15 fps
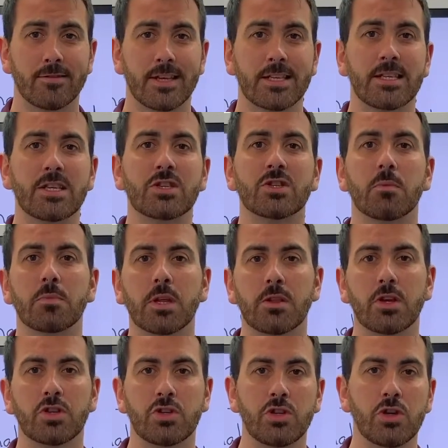This is
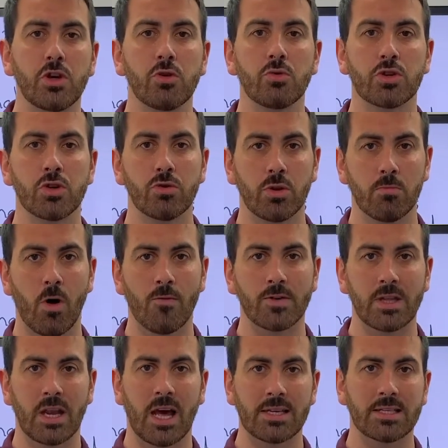something that's new to them
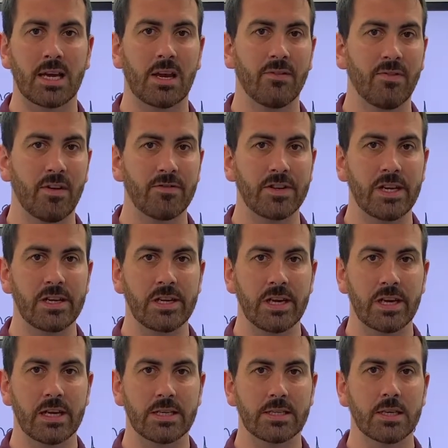over the last 10, 15
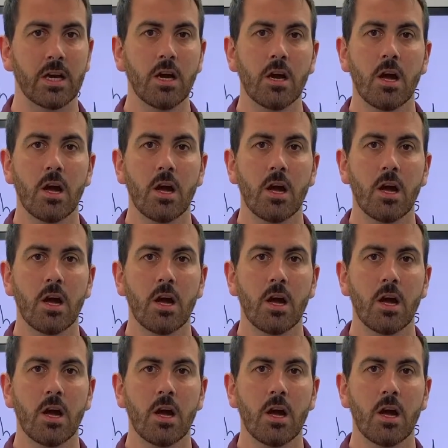years.